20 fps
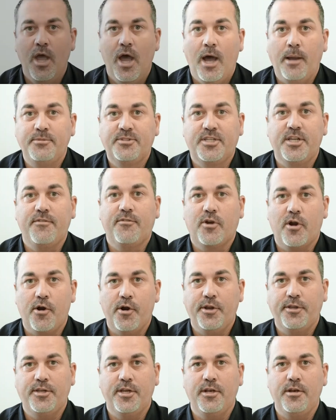I'm Steve
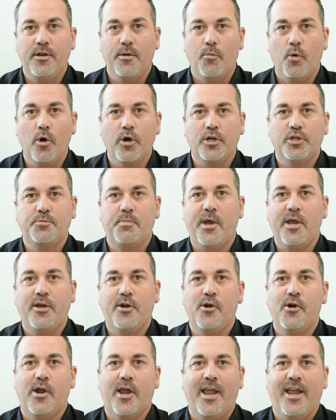Currington, mortgage
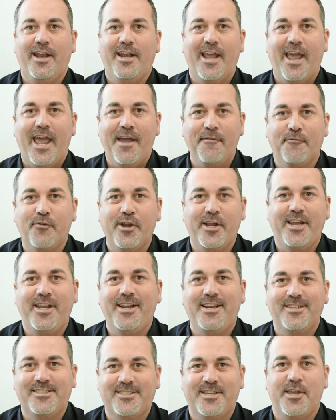banker, and
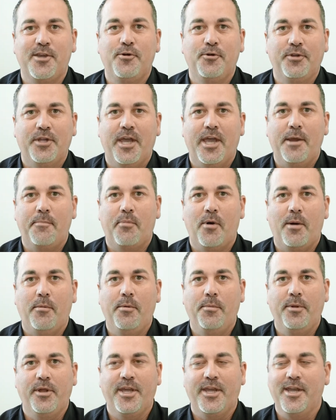every single day,
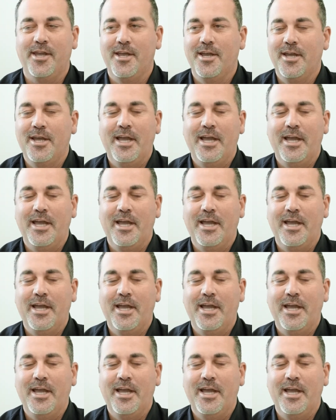probably